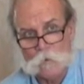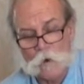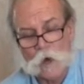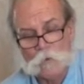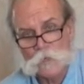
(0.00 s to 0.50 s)

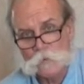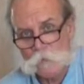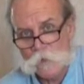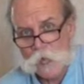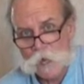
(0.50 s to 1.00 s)
Always
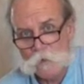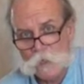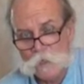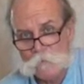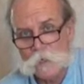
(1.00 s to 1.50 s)
whenever you have
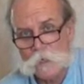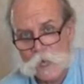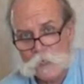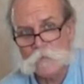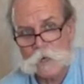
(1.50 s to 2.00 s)
a
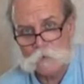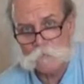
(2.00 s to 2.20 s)
gas-fired